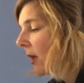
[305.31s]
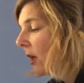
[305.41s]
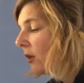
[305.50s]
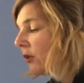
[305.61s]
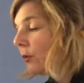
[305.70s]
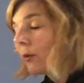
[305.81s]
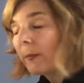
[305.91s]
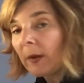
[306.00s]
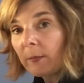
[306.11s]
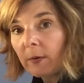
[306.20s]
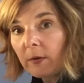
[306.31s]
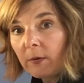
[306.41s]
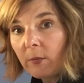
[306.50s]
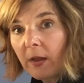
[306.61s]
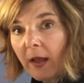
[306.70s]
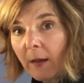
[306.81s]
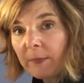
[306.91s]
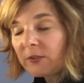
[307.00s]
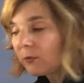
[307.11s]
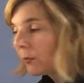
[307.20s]
Do you remember what
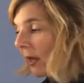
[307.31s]
happens when we